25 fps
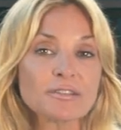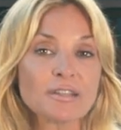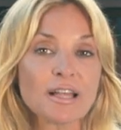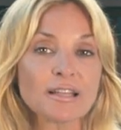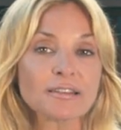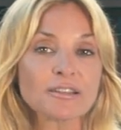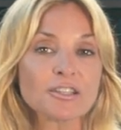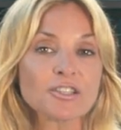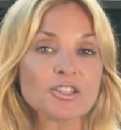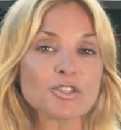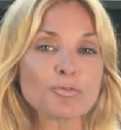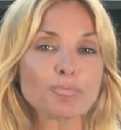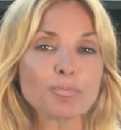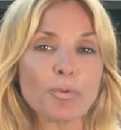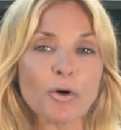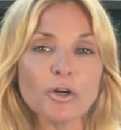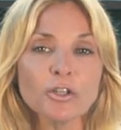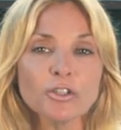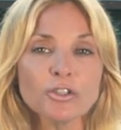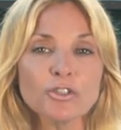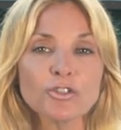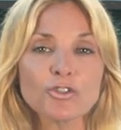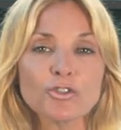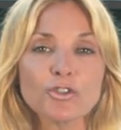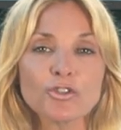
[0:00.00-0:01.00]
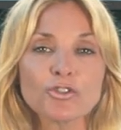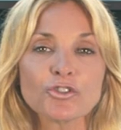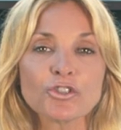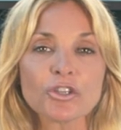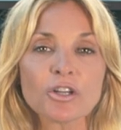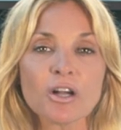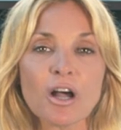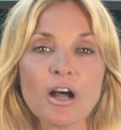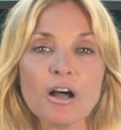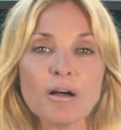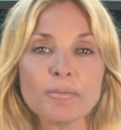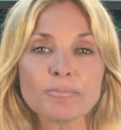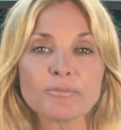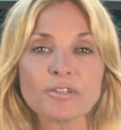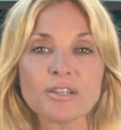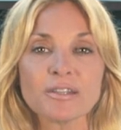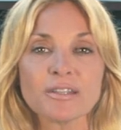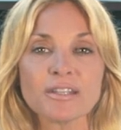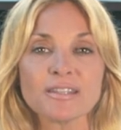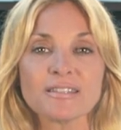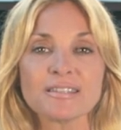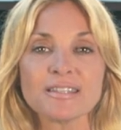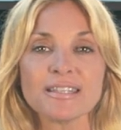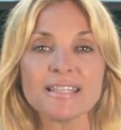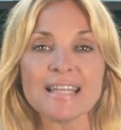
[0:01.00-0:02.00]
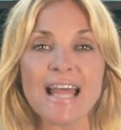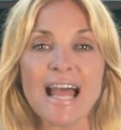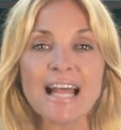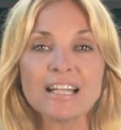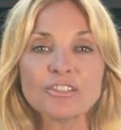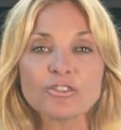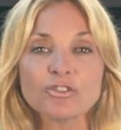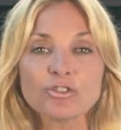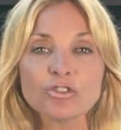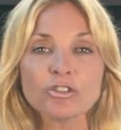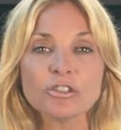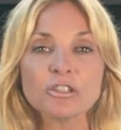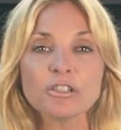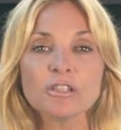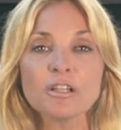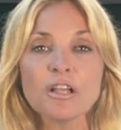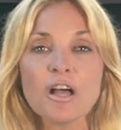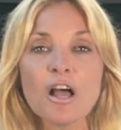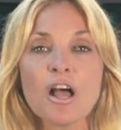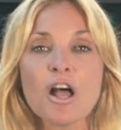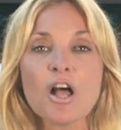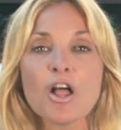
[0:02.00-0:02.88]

that the Spartans used to come to this natural